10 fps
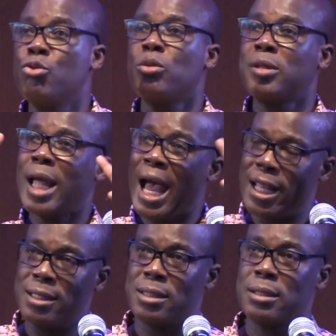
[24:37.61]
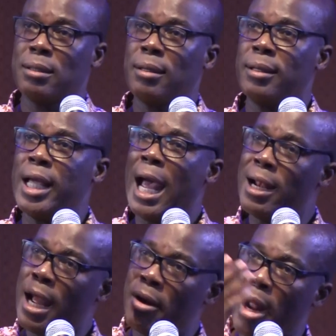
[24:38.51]
two kinds, the
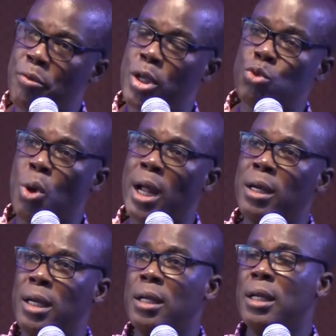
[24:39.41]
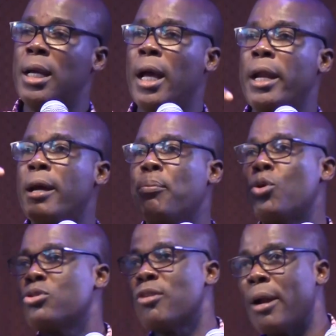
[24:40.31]
undergraduate one and the
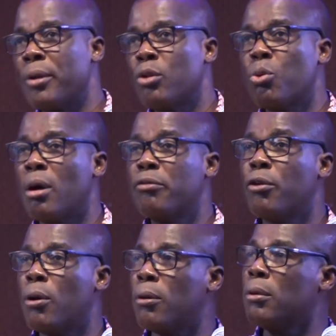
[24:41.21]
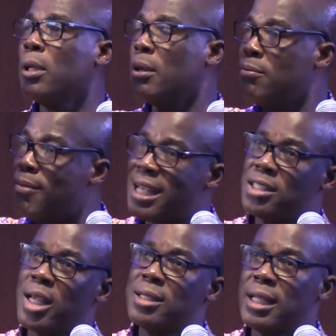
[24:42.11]
postgraduate one for
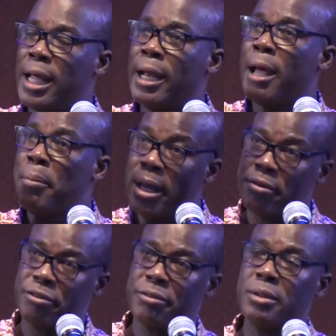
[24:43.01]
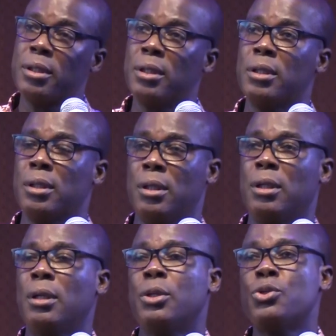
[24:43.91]
masters and above.
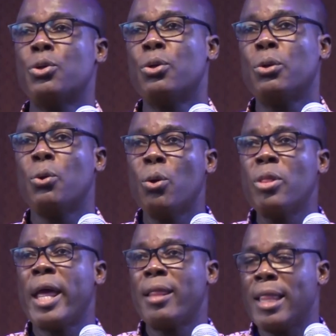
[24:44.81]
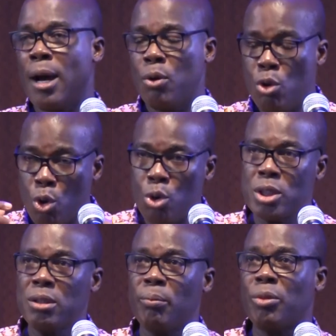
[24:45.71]
So go there,
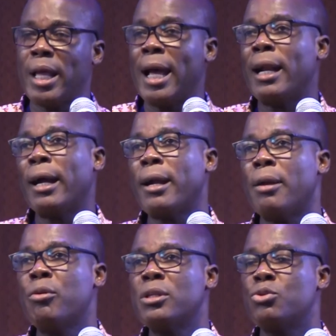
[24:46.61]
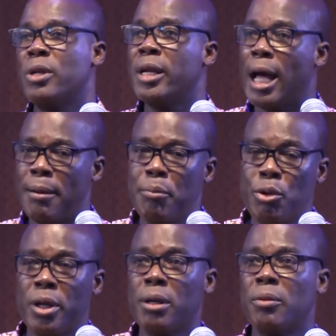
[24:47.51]
download the undergraduate student
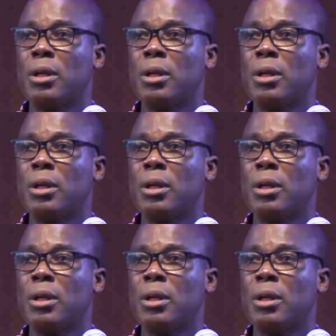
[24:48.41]
handbook,